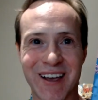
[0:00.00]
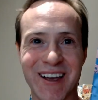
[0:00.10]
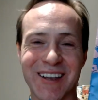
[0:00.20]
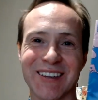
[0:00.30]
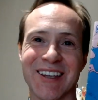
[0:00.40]

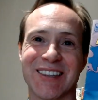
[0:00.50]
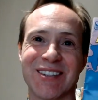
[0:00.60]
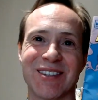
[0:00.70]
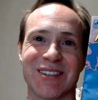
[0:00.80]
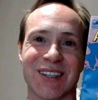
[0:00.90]
like this
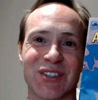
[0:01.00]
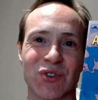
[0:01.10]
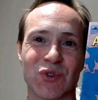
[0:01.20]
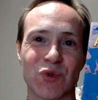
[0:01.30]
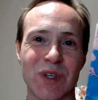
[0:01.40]
is
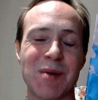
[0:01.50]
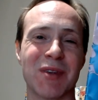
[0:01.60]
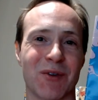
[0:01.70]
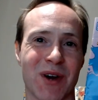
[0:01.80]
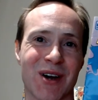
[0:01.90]
extremely
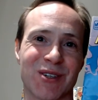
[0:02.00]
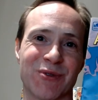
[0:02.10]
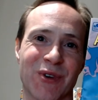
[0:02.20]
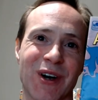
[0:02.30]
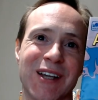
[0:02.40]
rare to
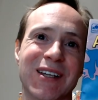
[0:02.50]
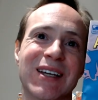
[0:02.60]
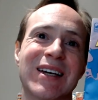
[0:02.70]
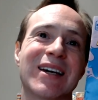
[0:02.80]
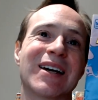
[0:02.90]
find
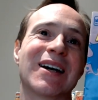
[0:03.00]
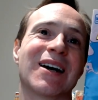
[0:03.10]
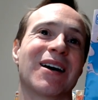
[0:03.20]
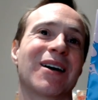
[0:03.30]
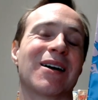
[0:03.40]

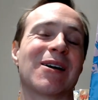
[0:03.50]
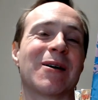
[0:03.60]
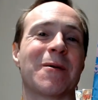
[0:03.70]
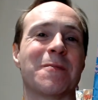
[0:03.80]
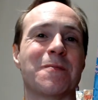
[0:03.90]

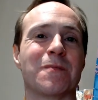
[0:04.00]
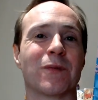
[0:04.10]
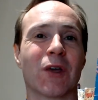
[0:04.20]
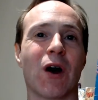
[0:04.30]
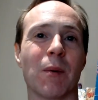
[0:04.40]
um,
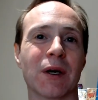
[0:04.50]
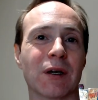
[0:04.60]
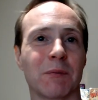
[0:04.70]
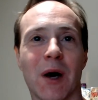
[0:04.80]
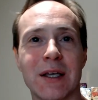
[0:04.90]
comic.
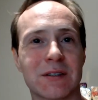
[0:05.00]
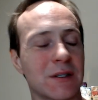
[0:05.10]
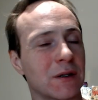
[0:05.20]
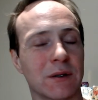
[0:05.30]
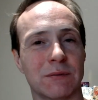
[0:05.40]
Mine's in
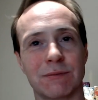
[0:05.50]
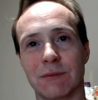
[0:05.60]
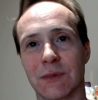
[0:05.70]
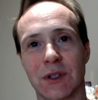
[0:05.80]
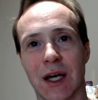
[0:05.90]
a
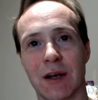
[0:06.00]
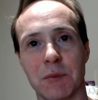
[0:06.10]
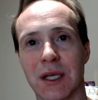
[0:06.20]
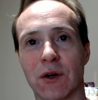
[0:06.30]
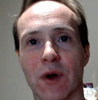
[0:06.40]
kind of
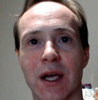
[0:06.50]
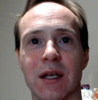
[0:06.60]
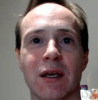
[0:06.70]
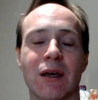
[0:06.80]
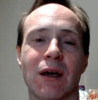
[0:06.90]
mid-grade,
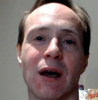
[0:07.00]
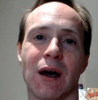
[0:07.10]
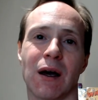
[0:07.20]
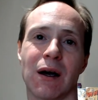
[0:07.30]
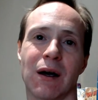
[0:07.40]

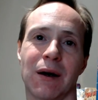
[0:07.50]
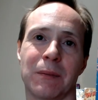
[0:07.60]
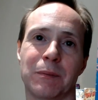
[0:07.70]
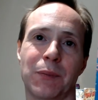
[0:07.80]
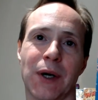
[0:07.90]
uh,
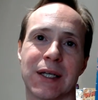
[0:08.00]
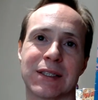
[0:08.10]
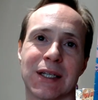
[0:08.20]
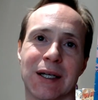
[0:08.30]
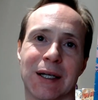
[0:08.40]
but
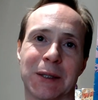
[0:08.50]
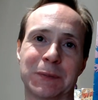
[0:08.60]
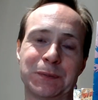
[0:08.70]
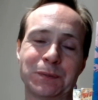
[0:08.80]
um,